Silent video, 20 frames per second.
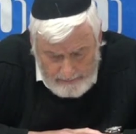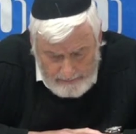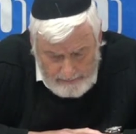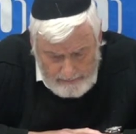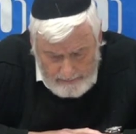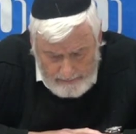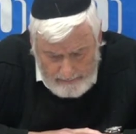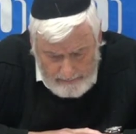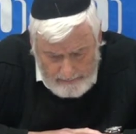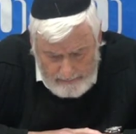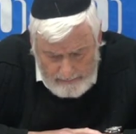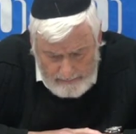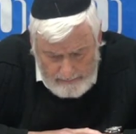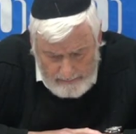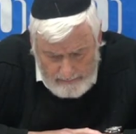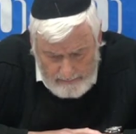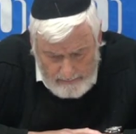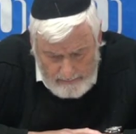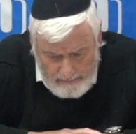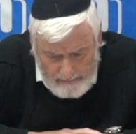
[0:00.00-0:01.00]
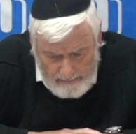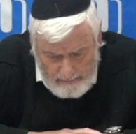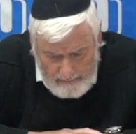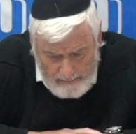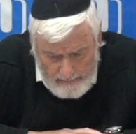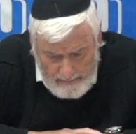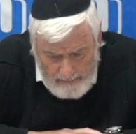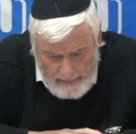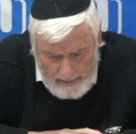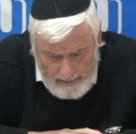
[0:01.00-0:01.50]

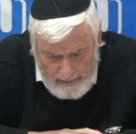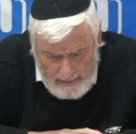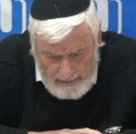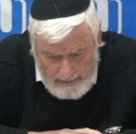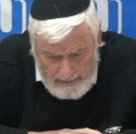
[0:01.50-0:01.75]
Nobody speaks.